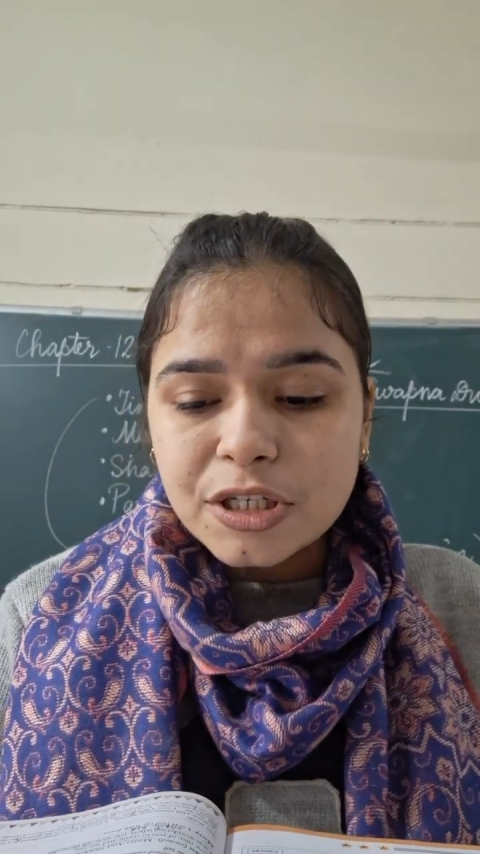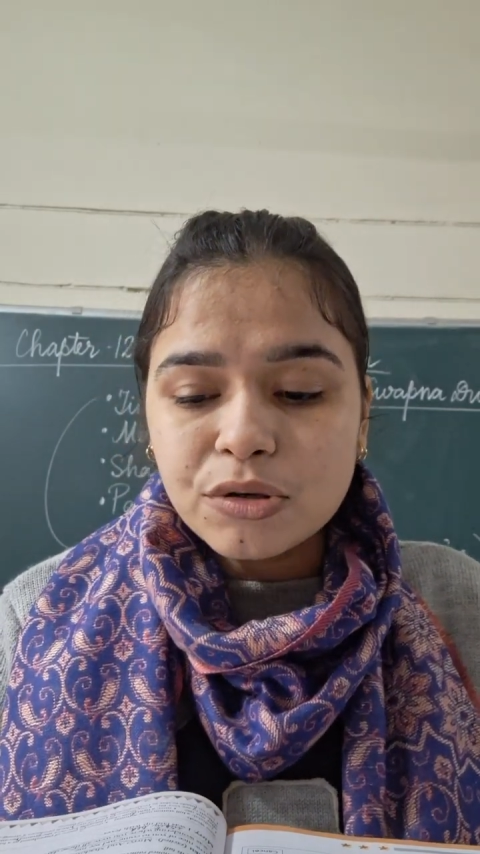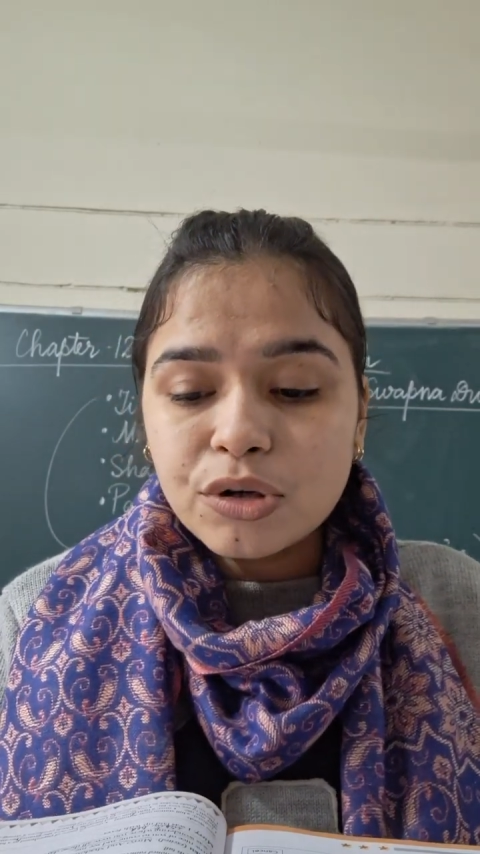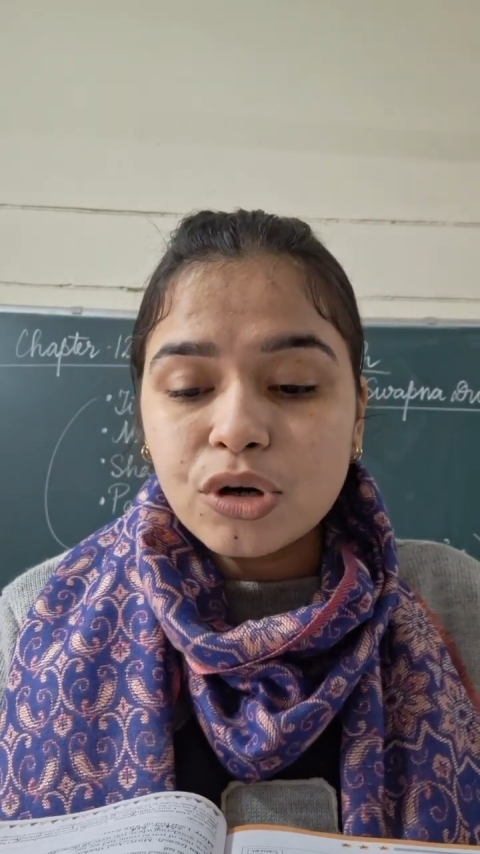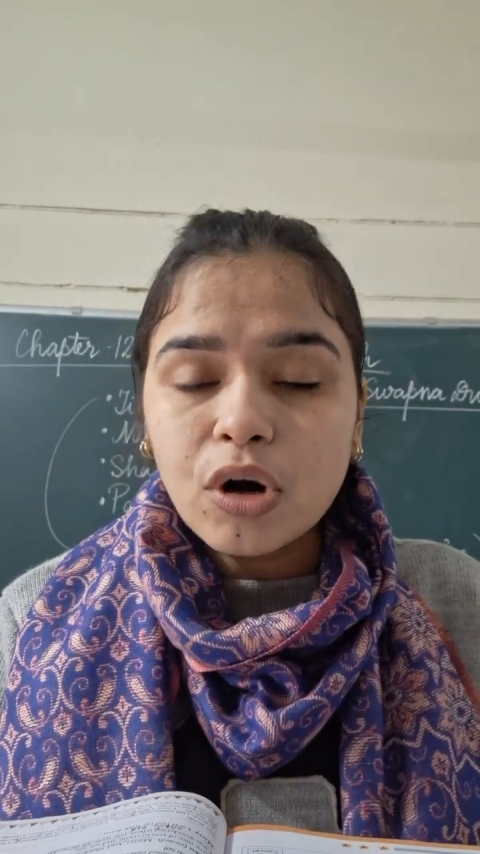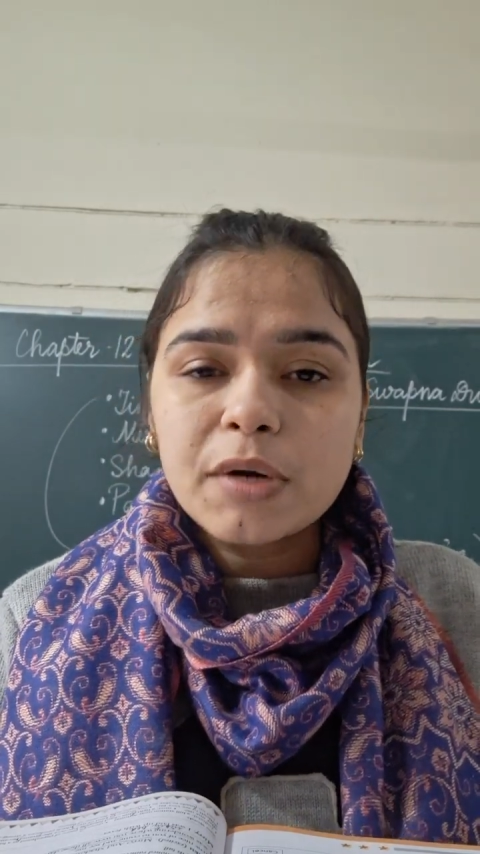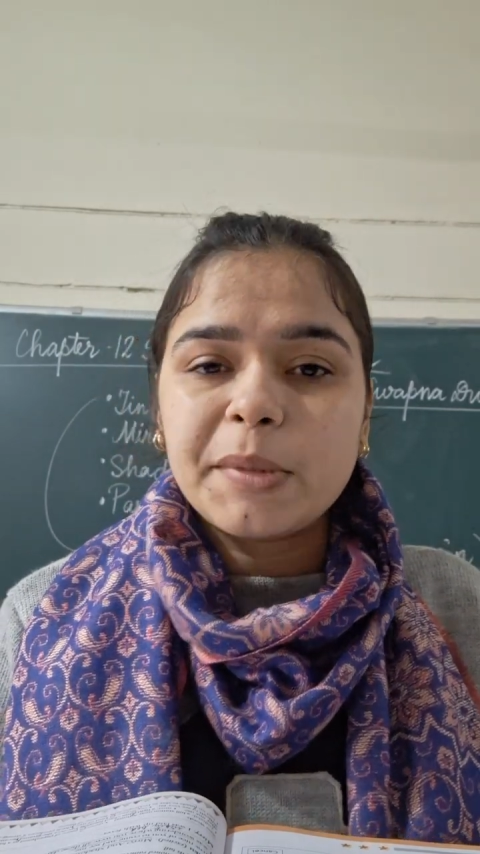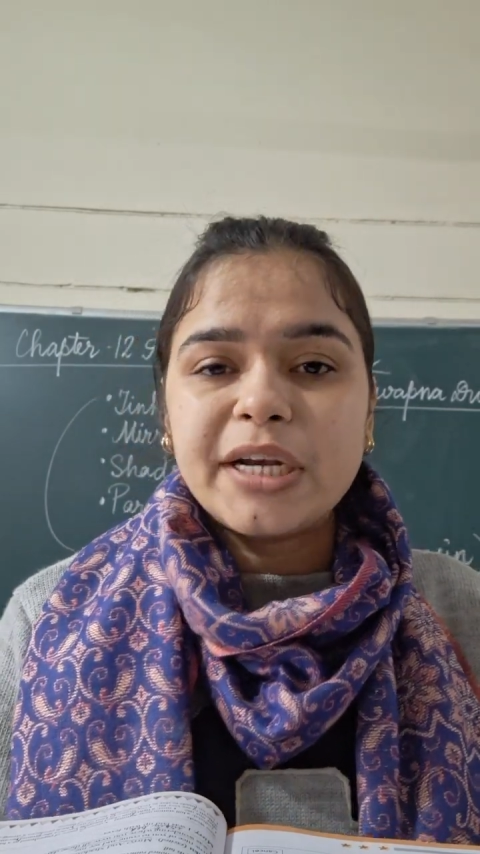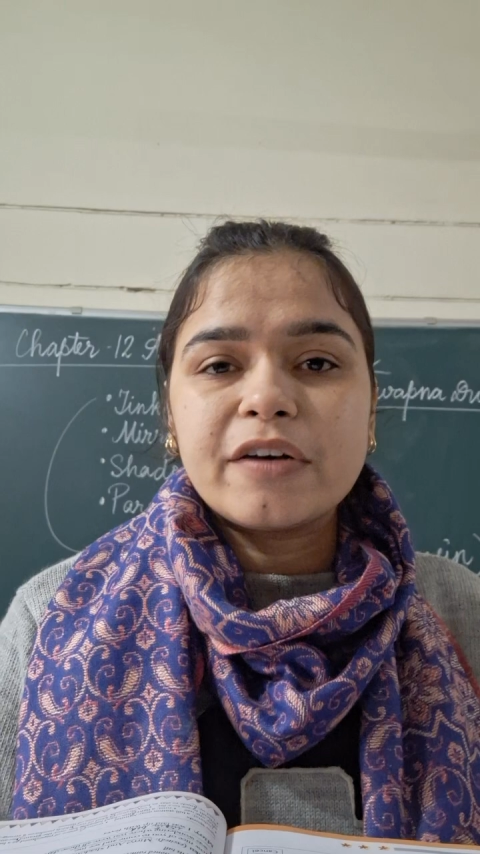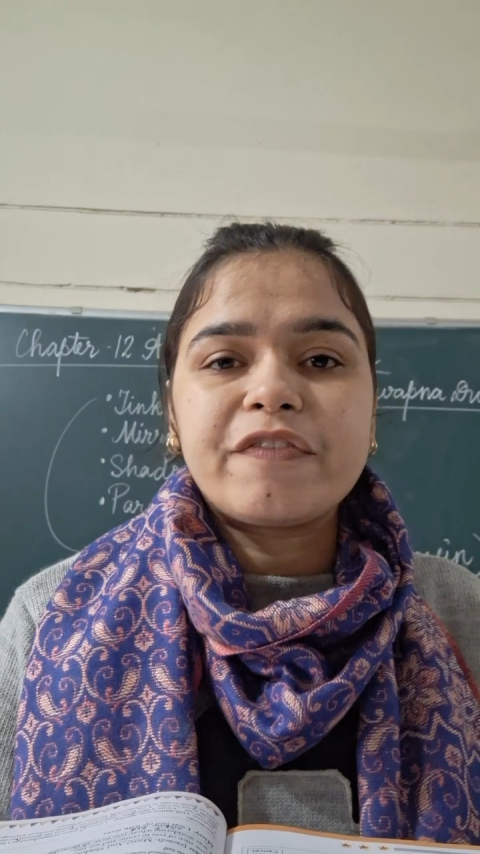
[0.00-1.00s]
she could not
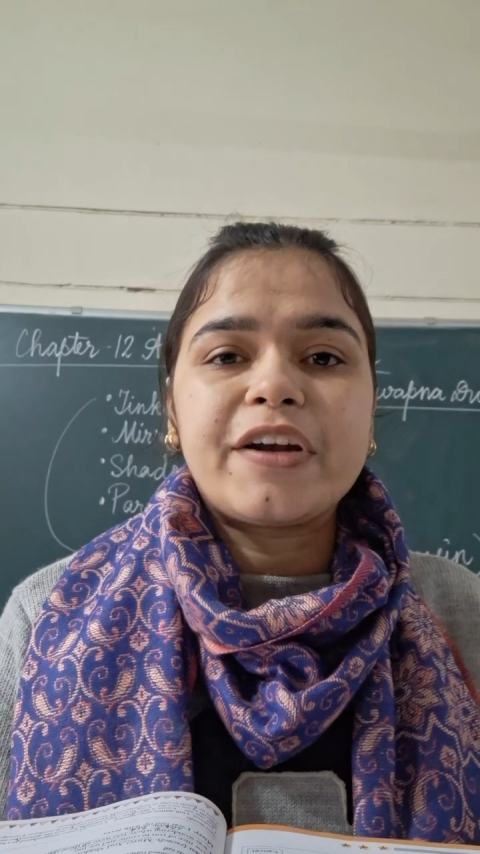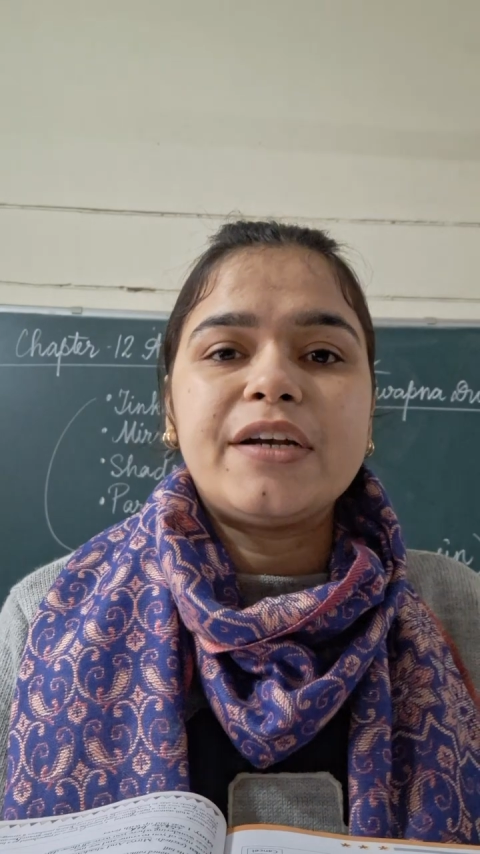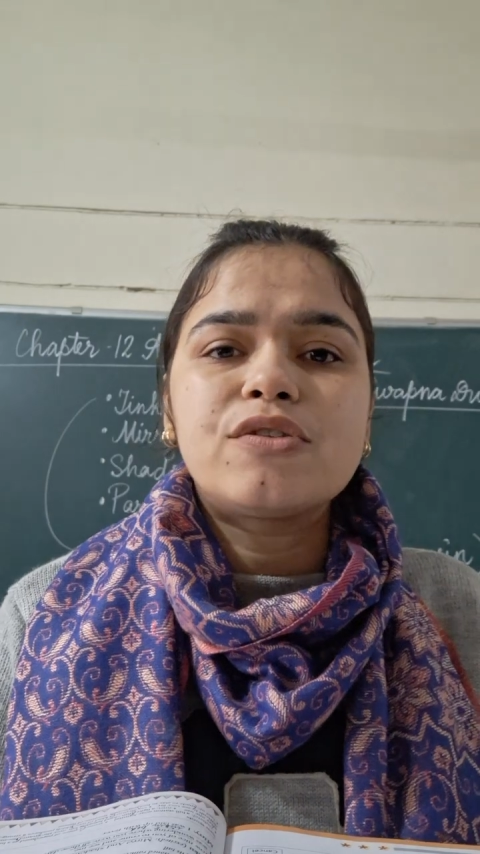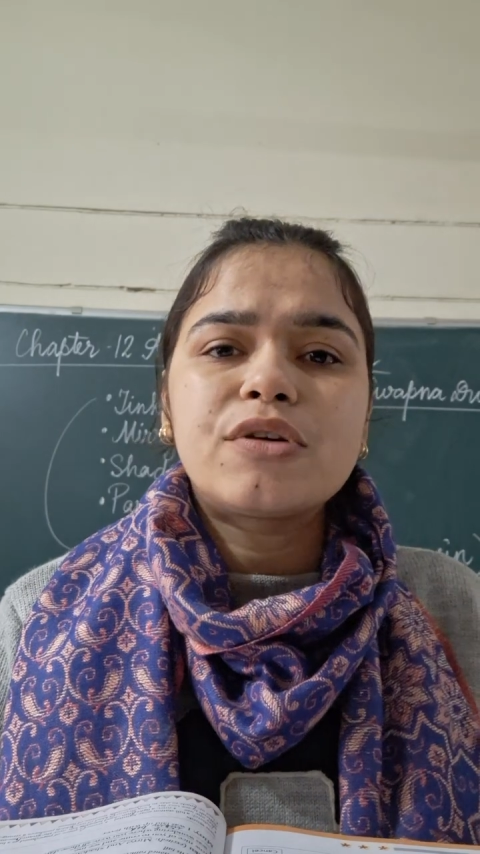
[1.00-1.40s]
meet her friend.